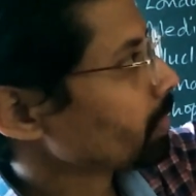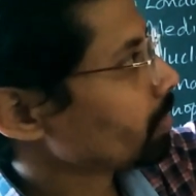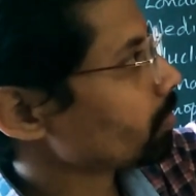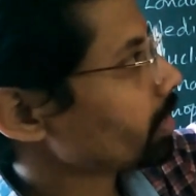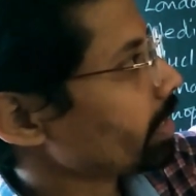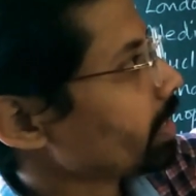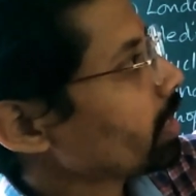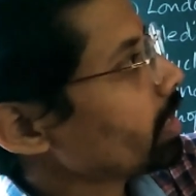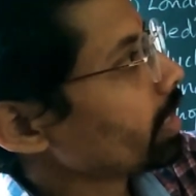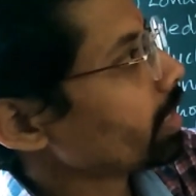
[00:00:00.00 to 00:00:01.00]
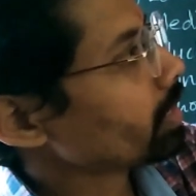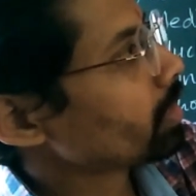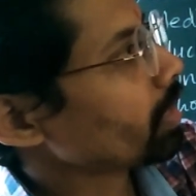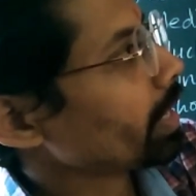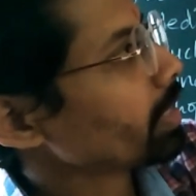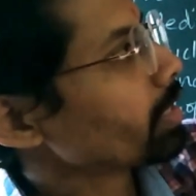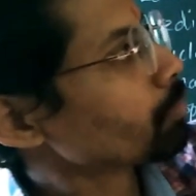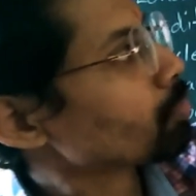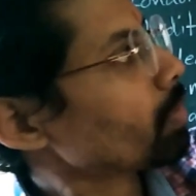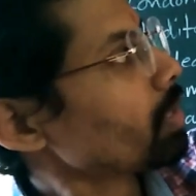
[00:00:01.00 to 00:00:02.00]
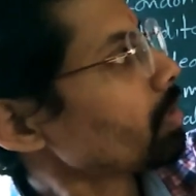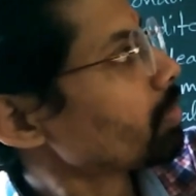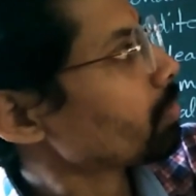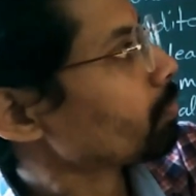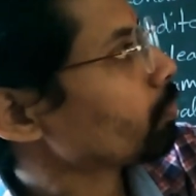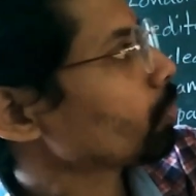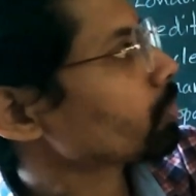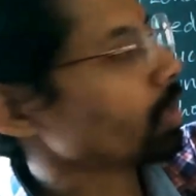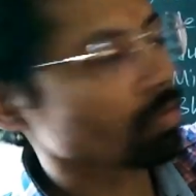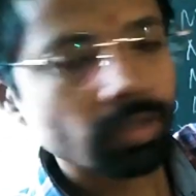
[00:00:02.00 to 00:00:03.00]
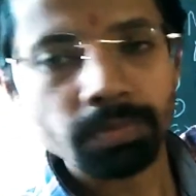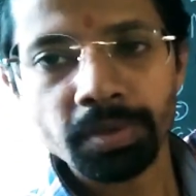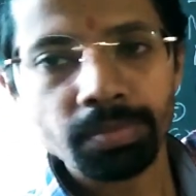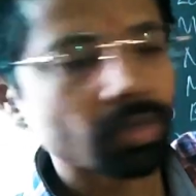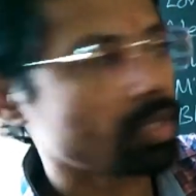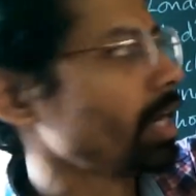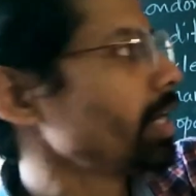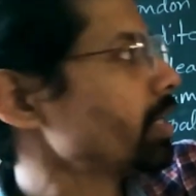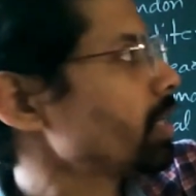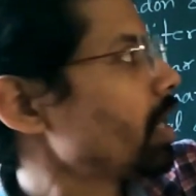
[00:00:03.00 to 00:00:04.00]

Okay, in 1912, 4,000 people died.